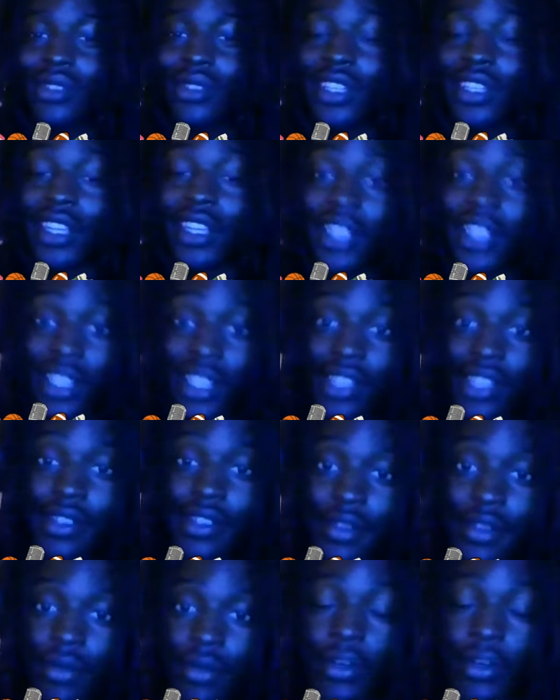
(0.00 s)
the Heat
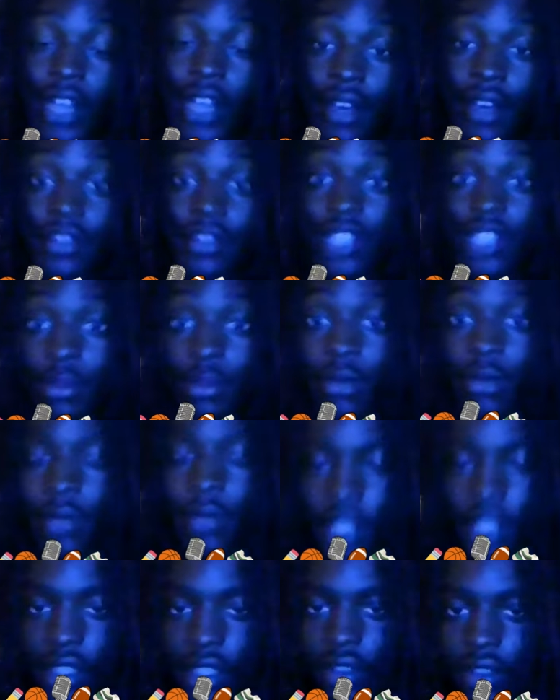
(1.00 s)
without Jimmy
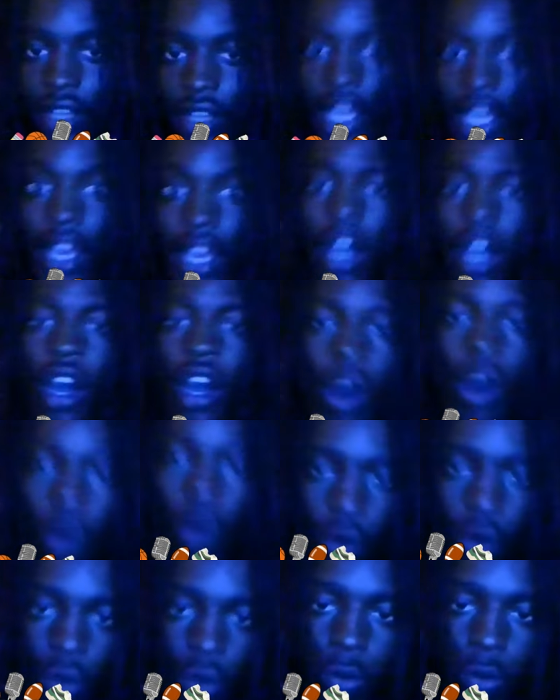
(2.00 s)
Butler at
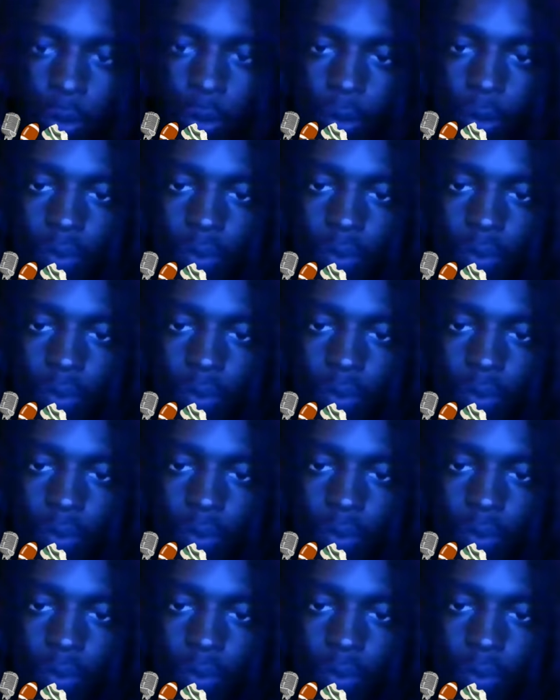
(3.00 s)
home